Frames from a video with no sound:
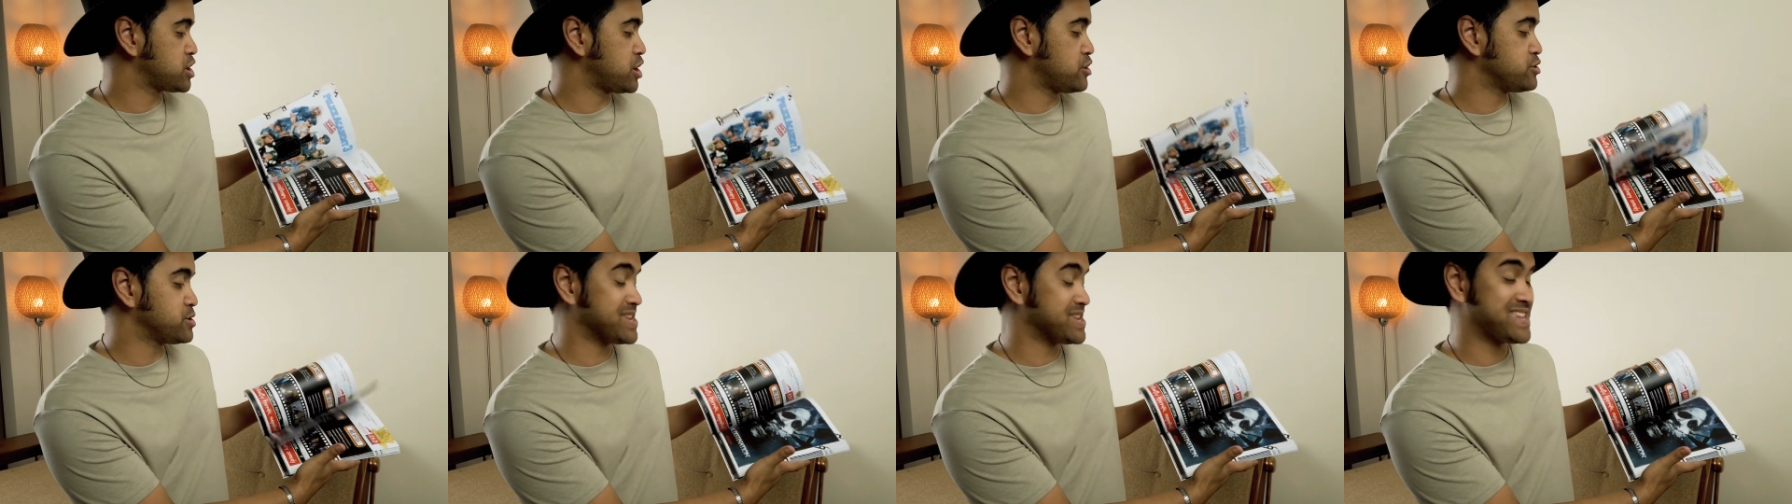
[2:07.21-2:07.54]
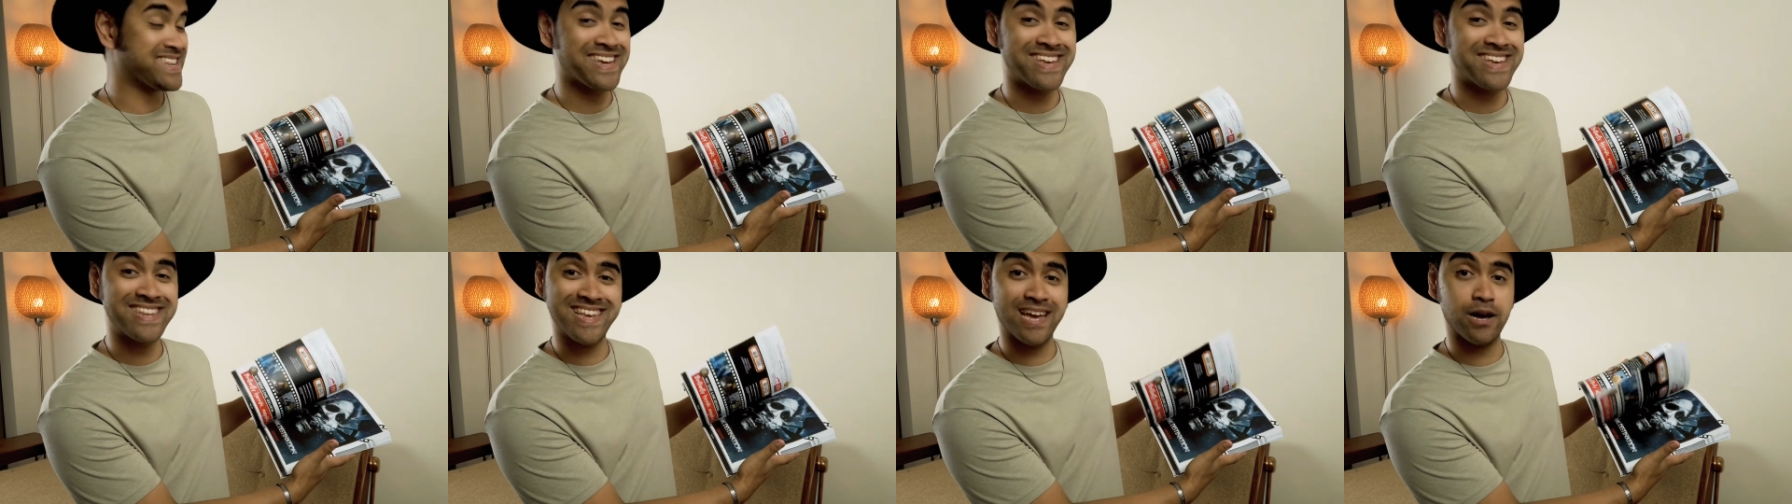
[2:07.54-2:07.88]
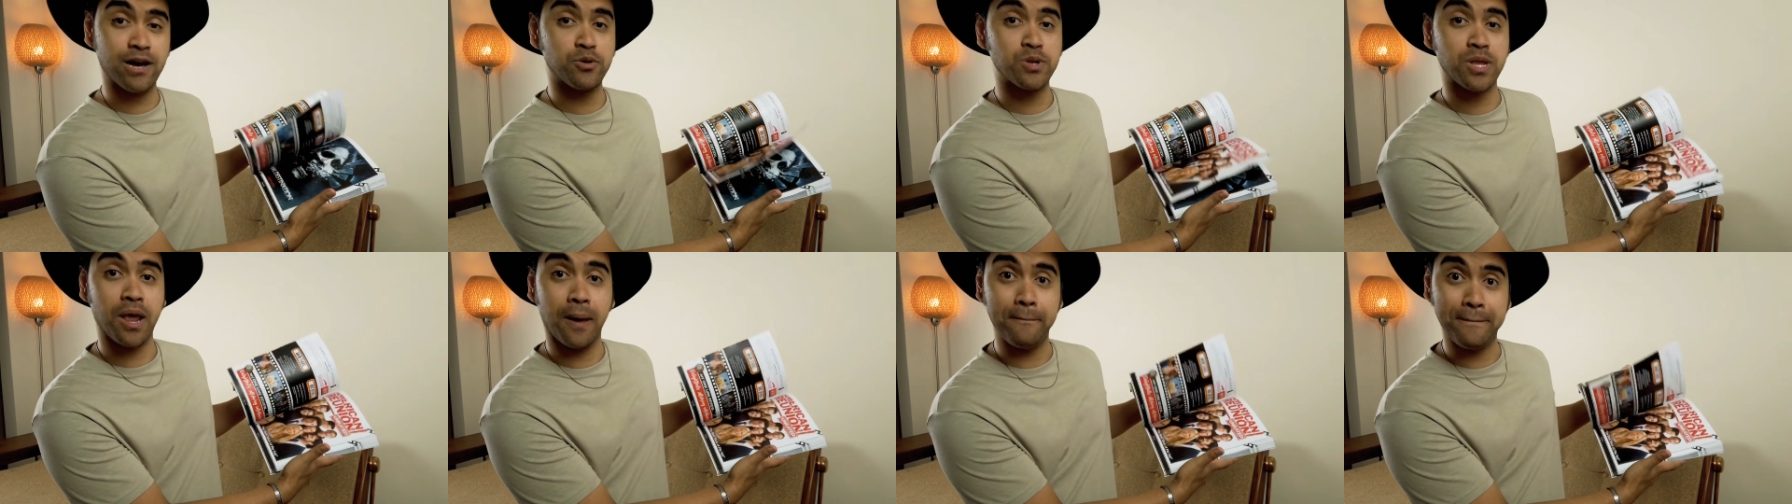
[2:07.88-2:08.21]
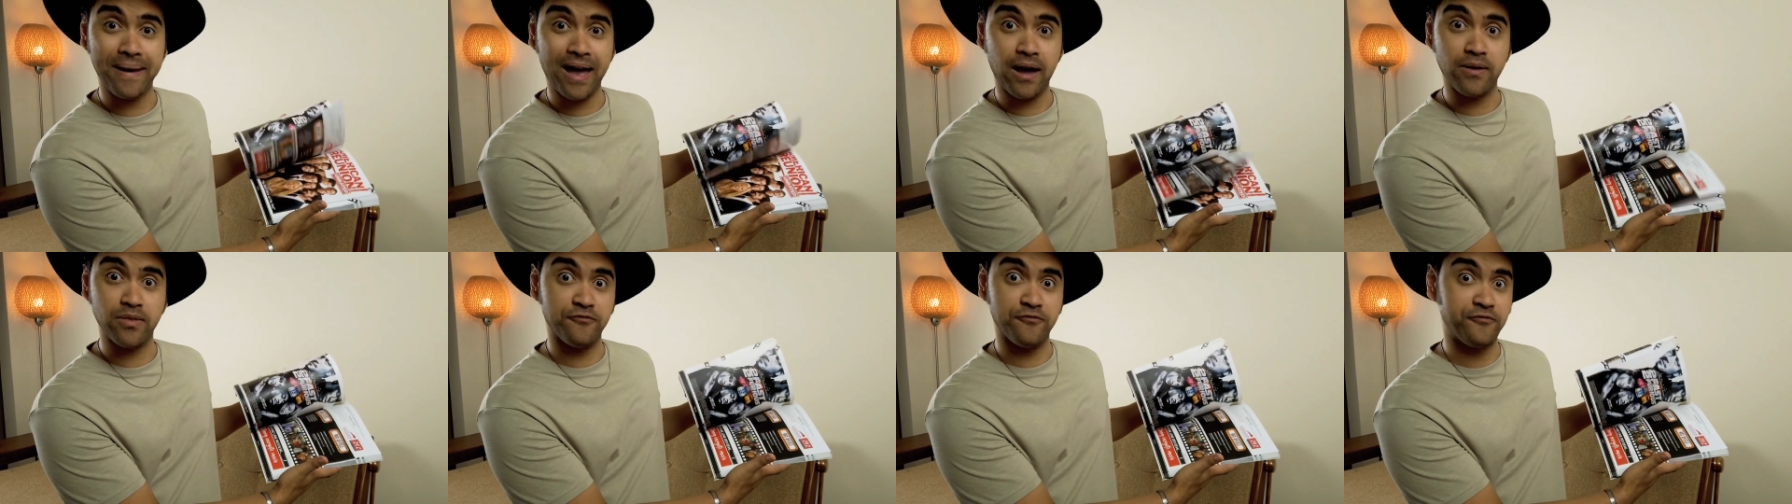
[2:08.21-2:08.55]
loads of details
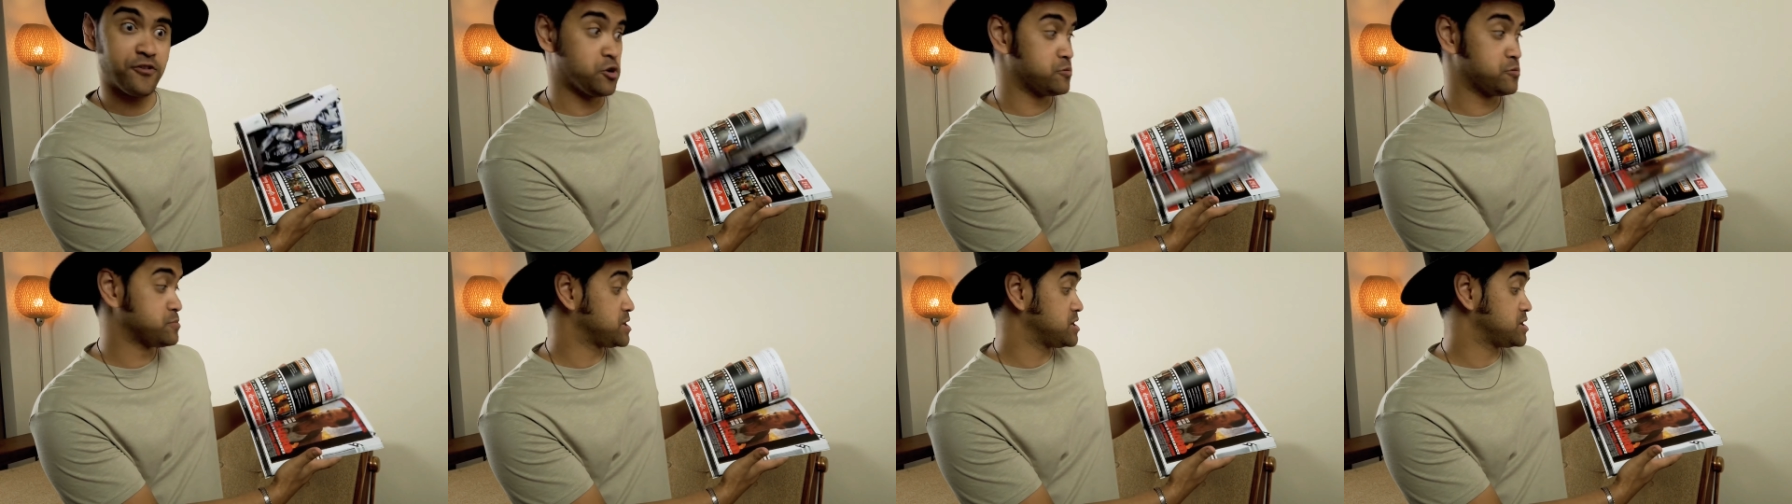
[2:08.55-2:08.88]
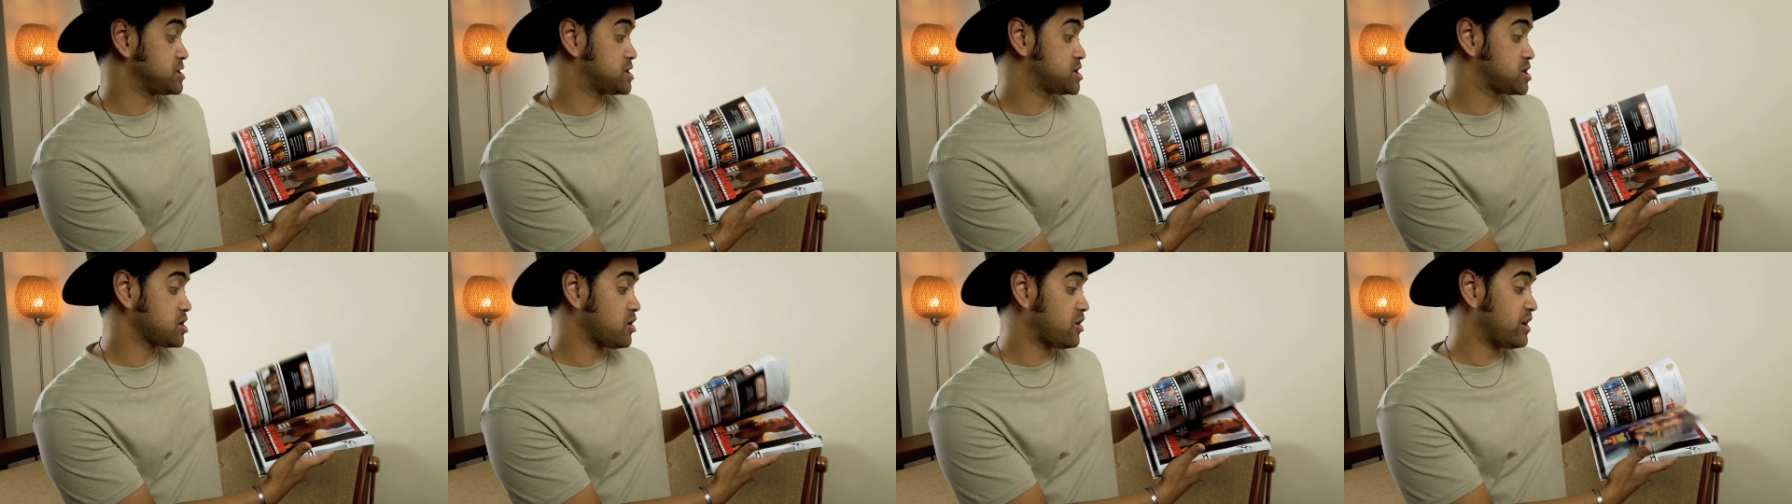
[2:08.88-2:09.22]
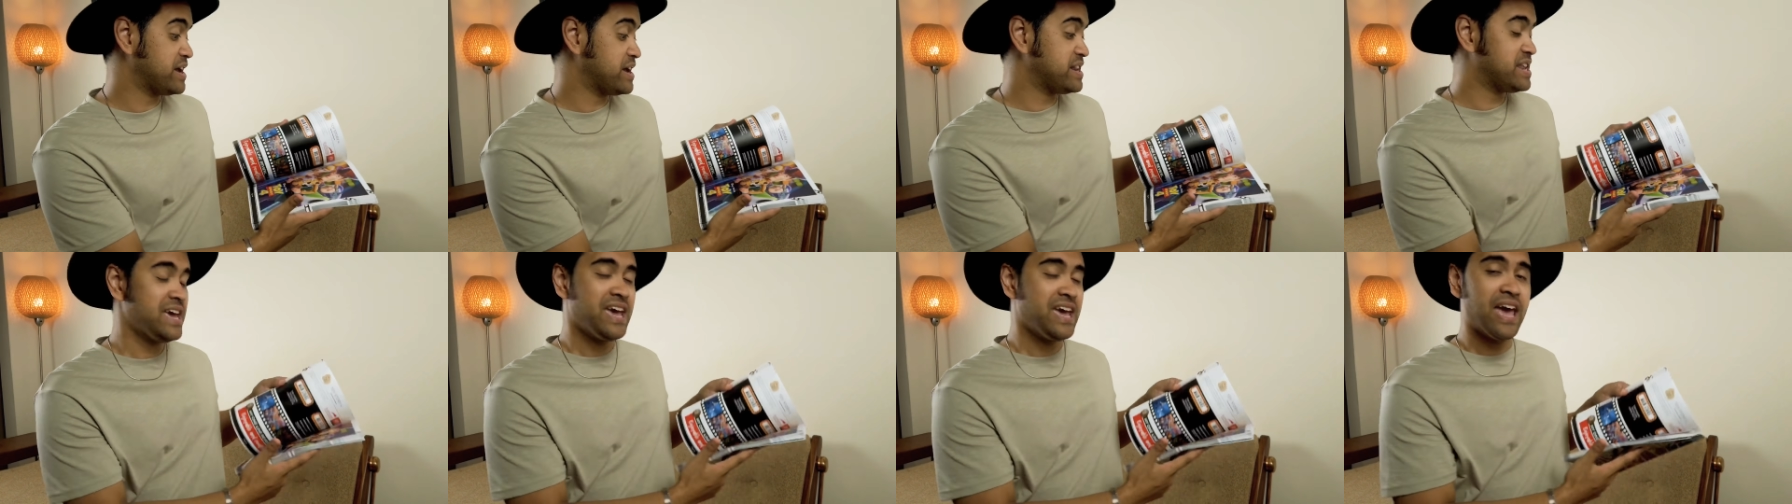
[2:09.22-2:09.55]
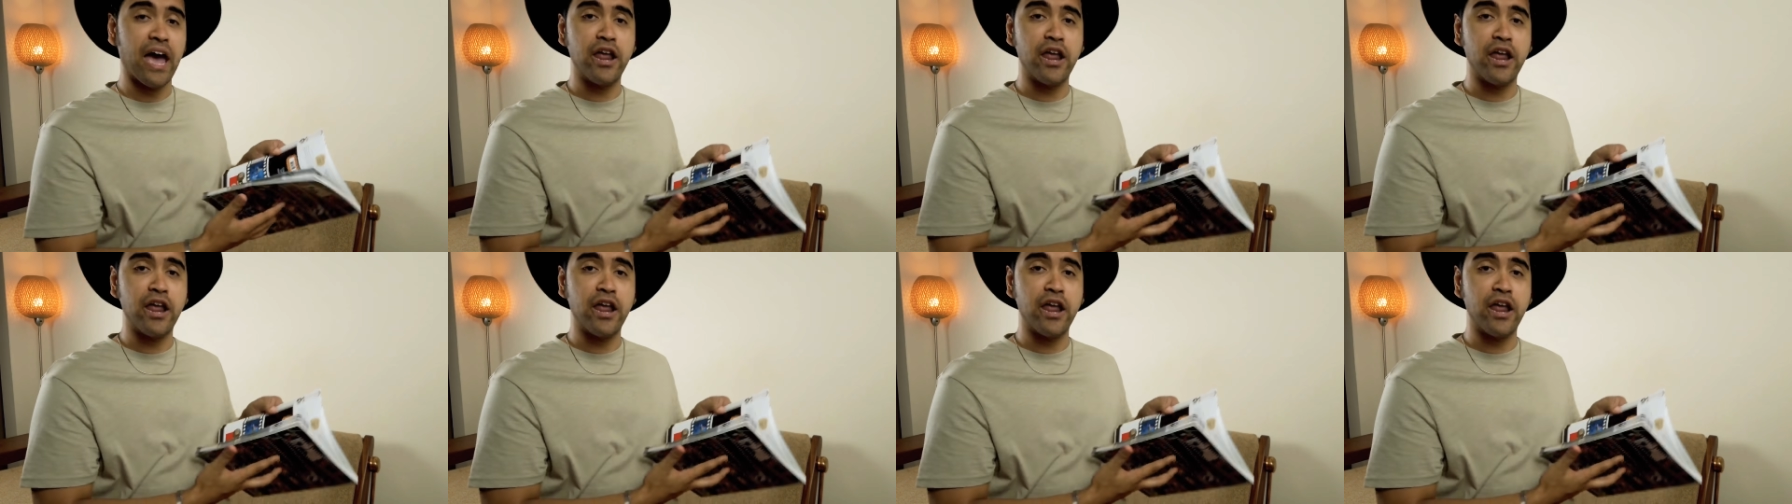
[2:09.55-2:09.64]
about the films inside,